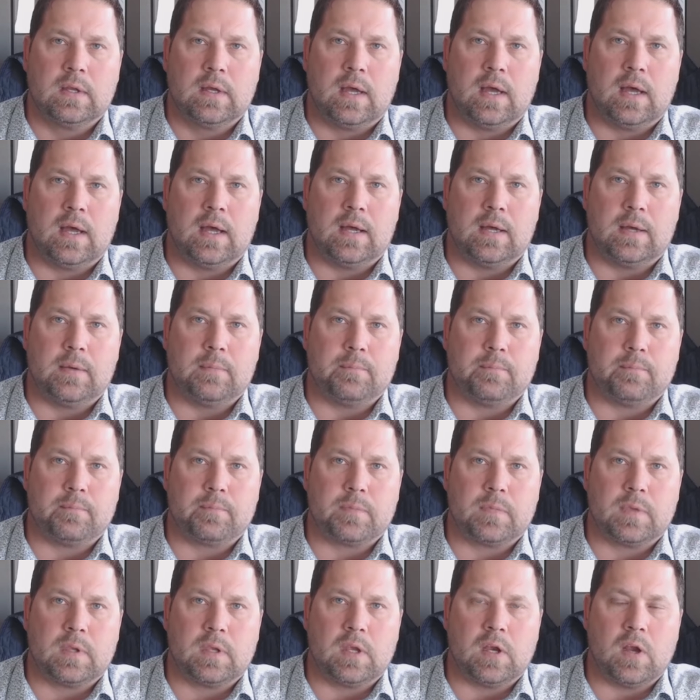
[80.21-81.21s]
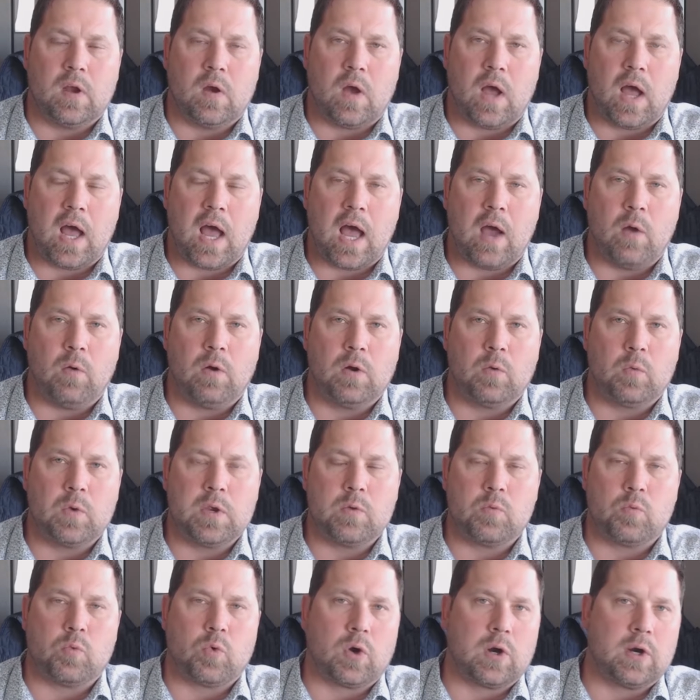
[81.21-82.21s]
how are we
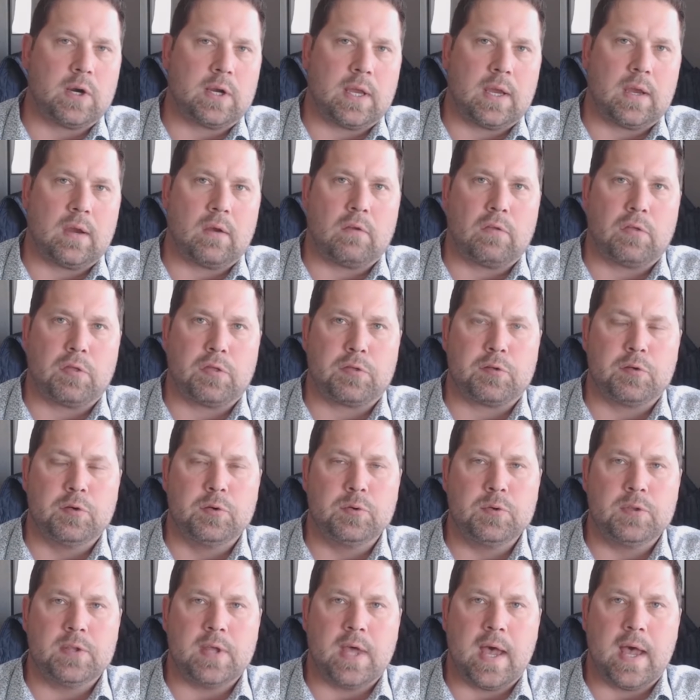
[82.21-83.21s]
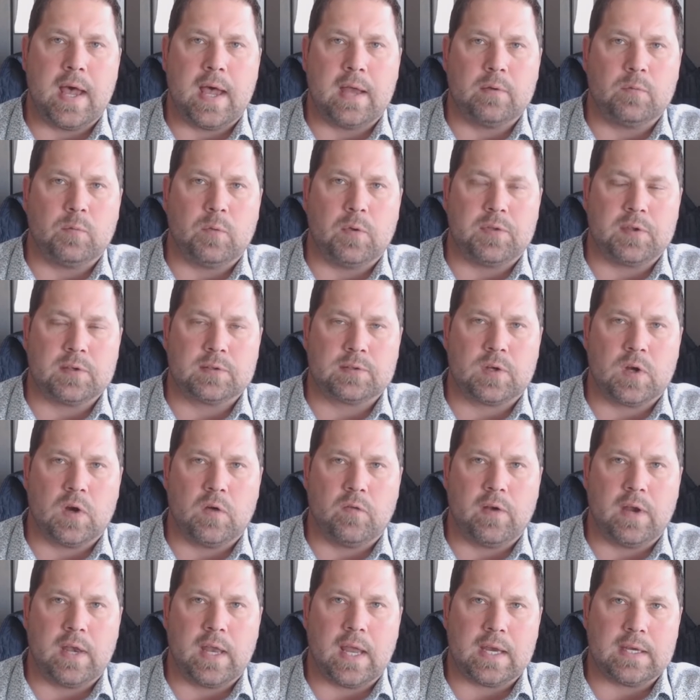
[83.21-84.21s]
working through that with this
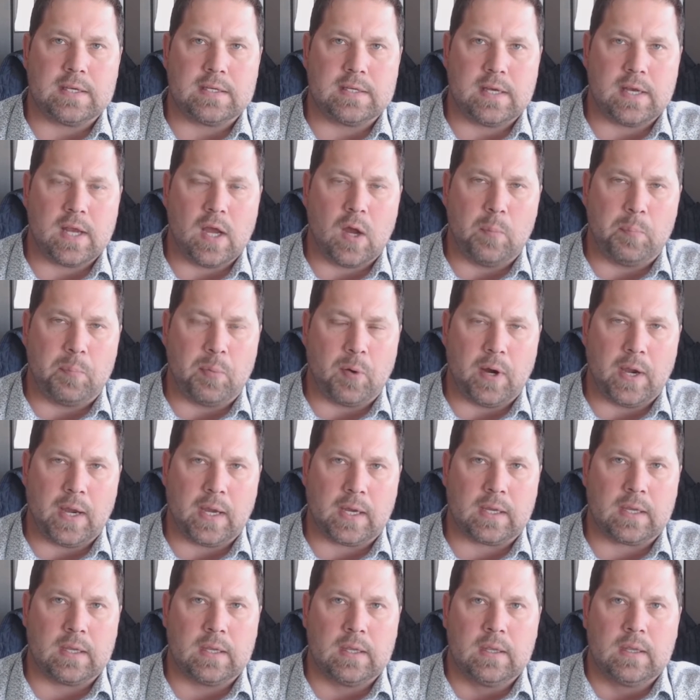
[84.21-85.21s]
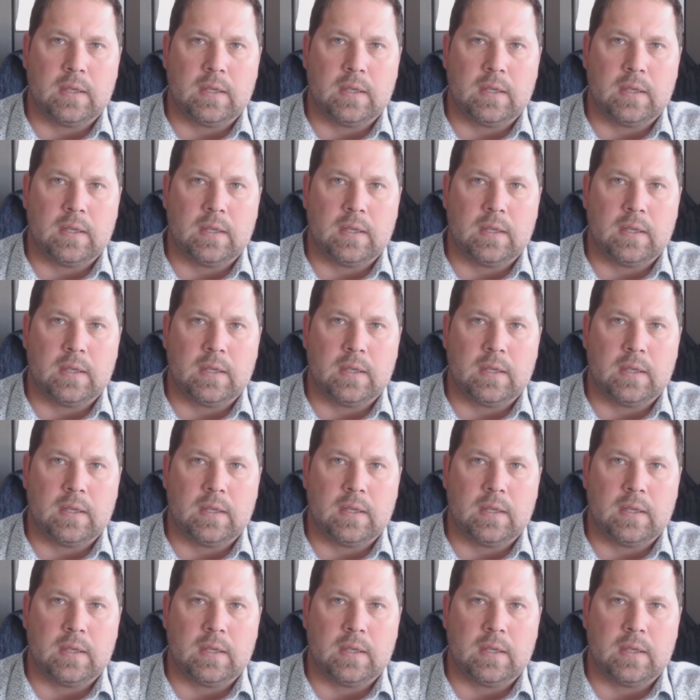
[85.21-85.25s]
COVID-19 outbreak?